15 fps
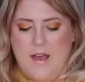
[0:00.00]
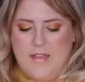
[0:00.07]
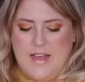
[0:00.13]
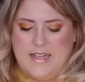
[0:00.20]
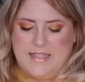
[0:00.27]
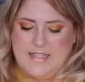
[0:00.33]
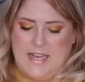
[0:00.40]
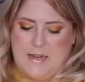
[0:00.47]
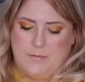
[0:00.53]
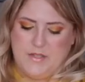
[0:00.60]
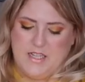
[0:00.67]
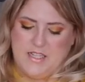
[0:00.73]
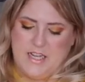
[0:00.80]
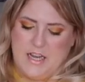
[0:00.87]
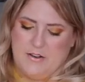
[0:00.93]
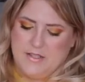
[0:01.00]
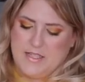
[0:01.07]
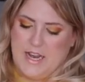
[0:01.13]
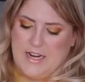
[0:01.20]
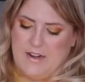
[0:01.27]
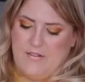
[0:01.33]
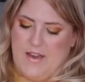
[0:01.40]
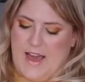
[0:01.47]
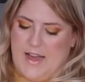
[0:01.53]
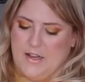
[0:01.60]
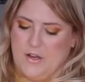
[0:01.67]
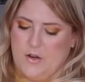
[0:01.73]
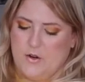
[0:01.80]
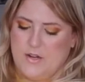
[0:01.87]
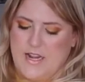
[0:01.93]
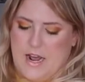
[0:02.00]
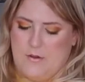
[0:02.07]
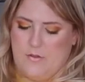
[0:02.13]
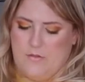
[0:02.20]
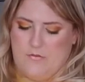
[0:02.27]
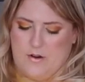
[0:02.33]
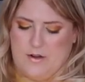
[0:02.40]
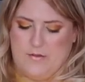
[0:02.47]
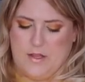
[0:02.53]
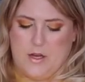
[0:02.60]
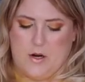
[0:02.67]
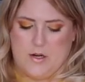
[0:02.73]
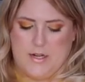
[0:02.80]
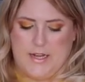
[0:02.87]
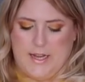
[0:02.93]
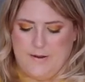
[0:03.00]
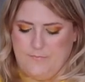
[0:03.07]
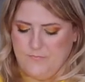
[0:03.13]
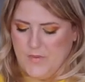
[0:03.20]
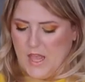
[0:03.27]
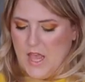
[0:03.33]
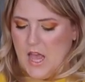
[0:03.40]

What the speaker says: That same detail is kind of echoed down the front of the cardigan.